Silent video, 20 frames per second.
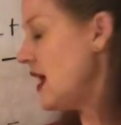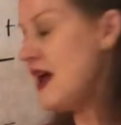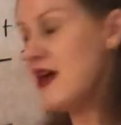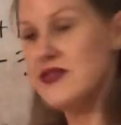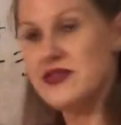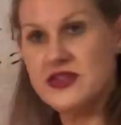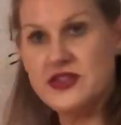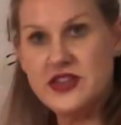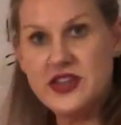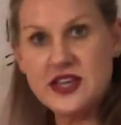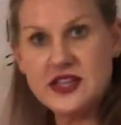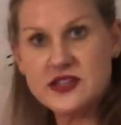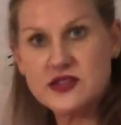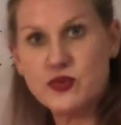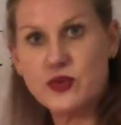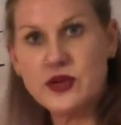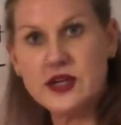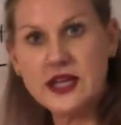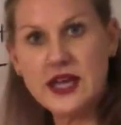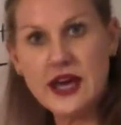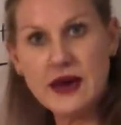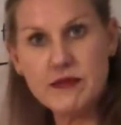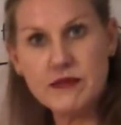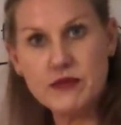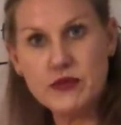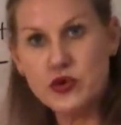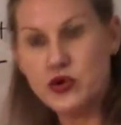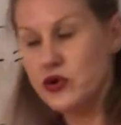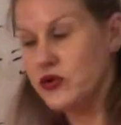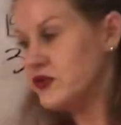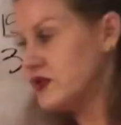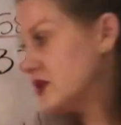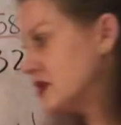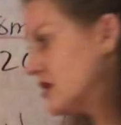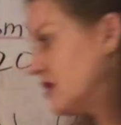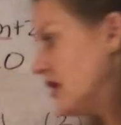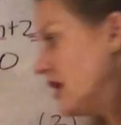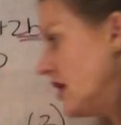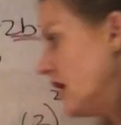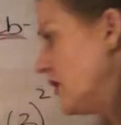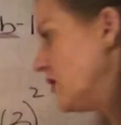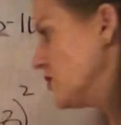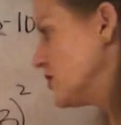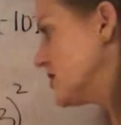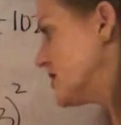and this would get moved to the other